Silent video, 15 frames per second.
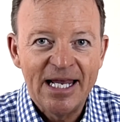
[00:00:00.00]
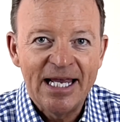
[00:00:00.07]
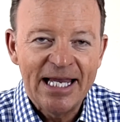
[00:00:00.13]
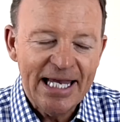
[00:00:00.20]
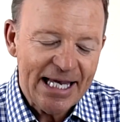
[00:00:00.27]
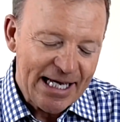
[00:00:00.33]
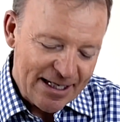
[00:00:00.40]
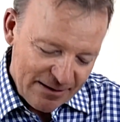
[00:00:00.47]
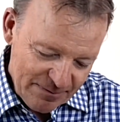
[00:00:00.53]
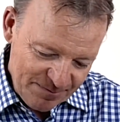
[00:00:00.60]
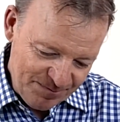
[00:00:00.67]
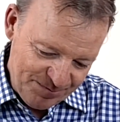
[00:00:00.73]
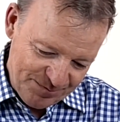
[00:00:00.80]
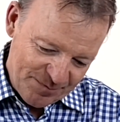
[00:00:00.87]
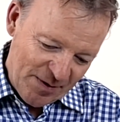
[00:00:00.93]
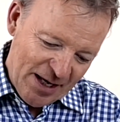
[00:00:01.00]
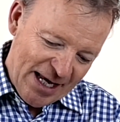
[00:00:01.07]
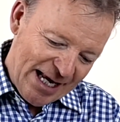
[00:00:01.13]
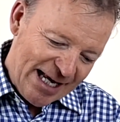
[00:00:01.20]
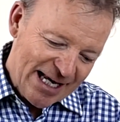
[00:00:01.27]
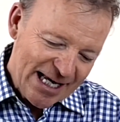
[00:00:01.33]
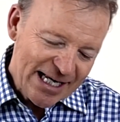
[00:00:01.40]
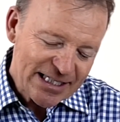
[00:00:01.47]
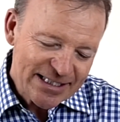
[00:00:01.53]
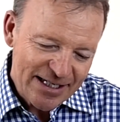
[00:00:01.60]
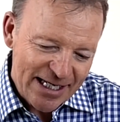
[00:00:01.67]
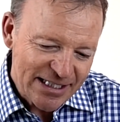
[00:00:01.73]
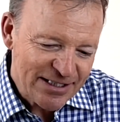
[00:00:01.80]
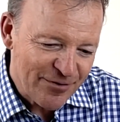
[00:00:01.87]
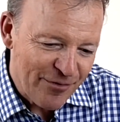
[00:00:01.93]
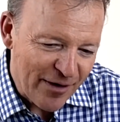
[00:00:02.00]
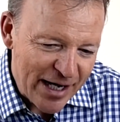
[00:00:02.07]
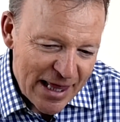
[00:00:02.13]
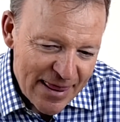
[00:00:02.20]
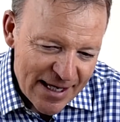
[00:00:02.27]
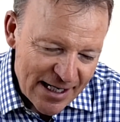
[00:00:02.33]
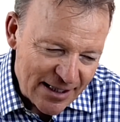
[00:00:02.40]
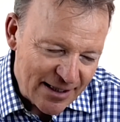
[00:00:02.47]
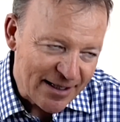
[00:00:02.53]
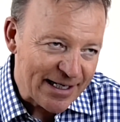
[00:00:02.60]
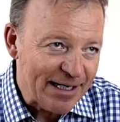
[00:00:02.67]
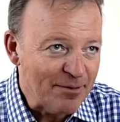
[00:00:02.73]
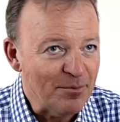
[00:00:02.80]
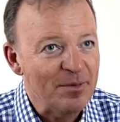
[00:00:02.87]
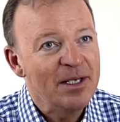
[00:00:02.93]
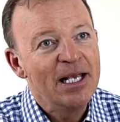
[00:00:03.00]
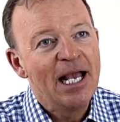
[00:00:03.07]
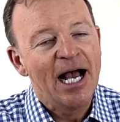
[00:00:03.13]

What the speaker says: Yeah, It's a very thin line